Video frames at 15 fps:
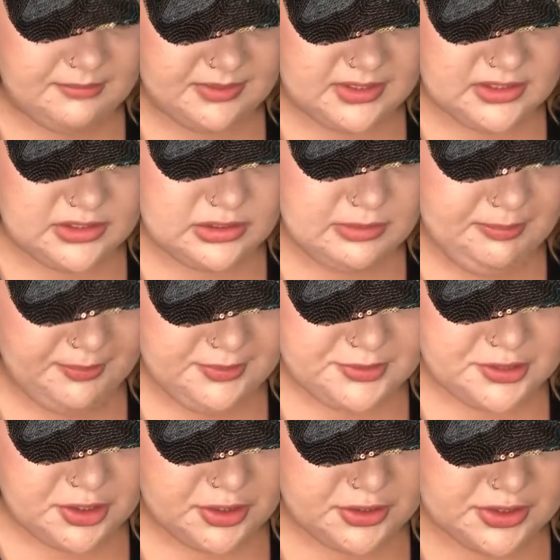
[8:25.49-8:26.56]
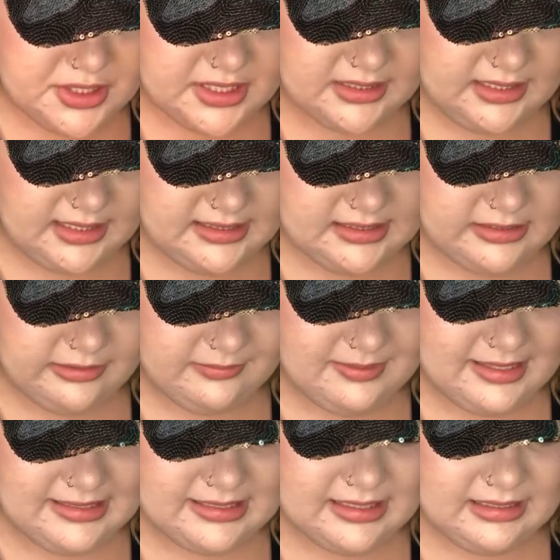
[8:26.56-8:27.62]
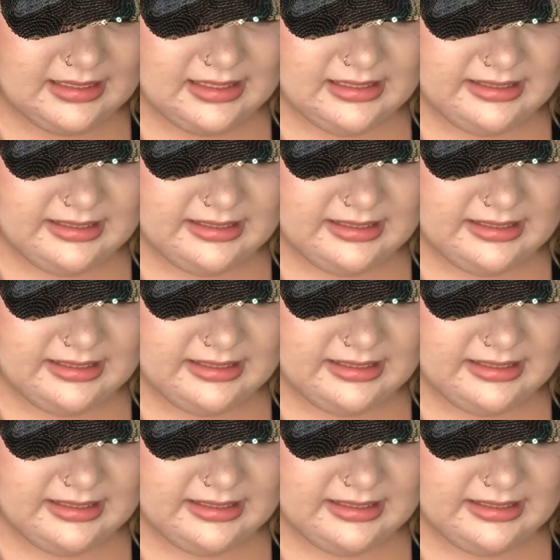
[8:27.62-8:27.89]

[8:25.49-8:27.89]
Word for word: but this supercharged light serum instantly